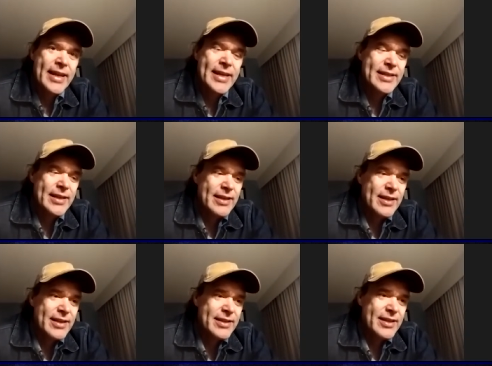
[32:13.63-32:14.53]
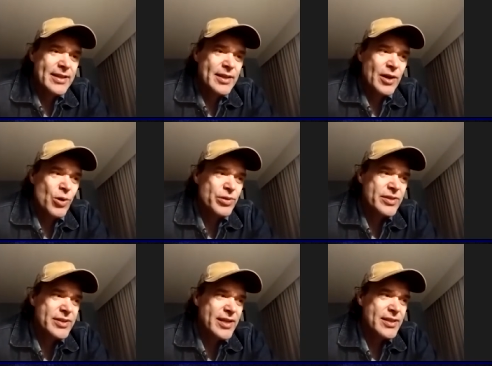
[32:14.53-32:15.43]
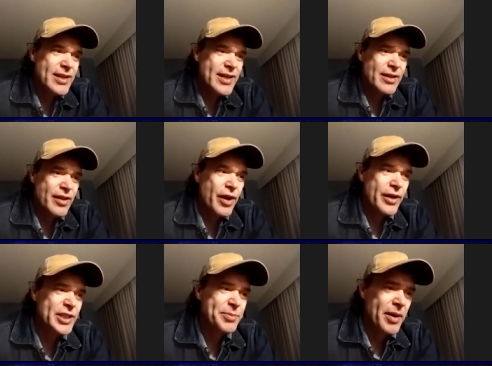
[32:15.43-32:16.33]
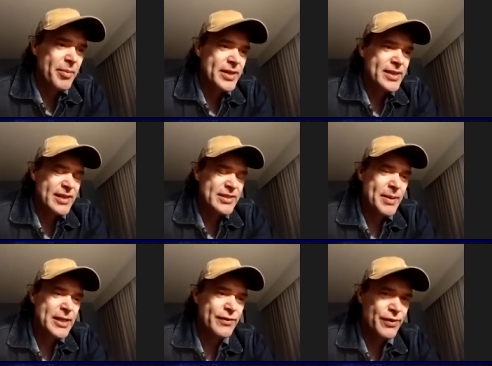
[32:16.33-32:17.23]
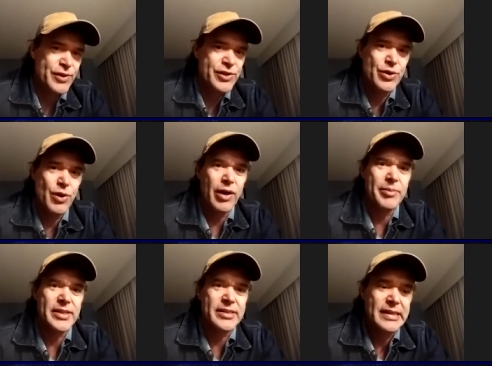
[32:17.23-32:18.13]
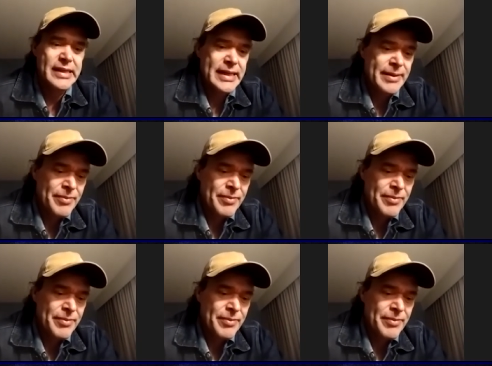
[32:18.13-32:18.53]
and he the the host said he has a thought experiment. He says, imagine if there's two armies